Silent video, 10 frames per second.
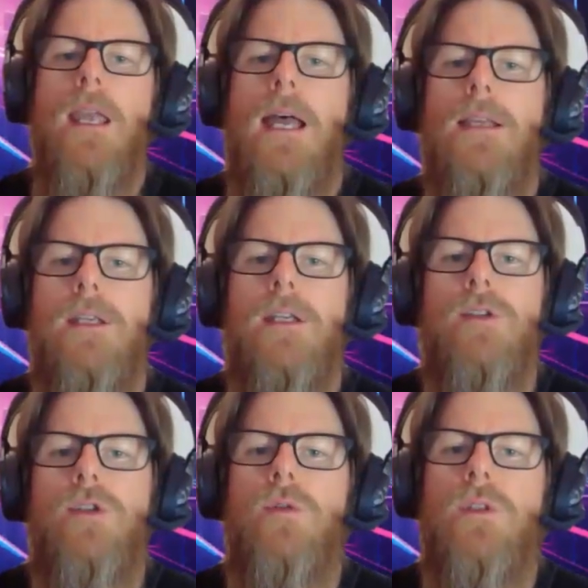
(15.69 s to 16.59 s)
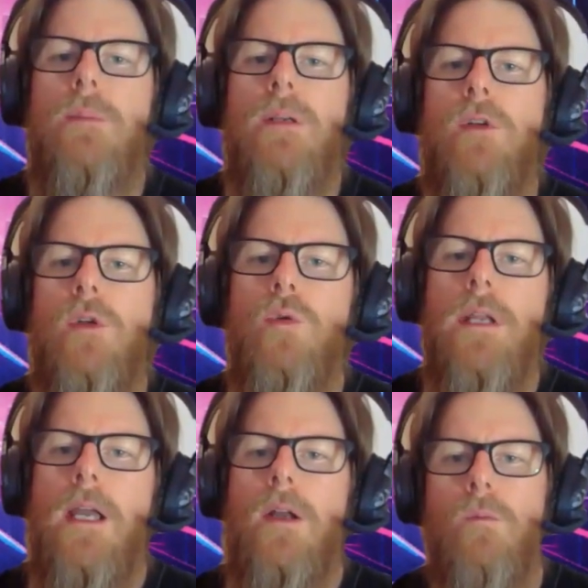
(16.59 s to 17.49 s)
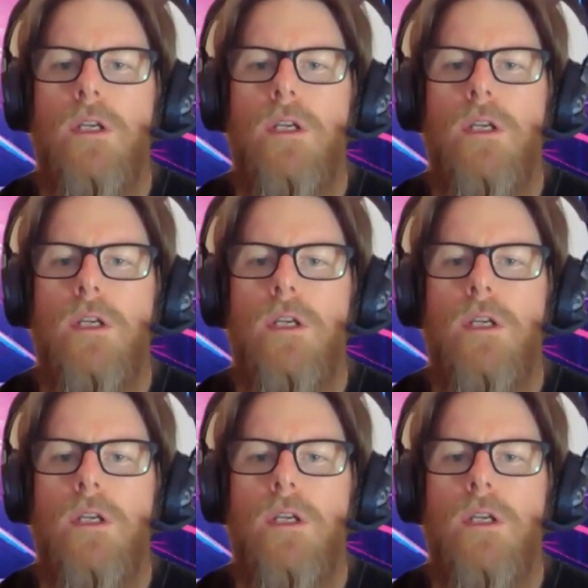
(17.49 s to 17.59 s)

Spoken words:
as it endures a bit of a cool down.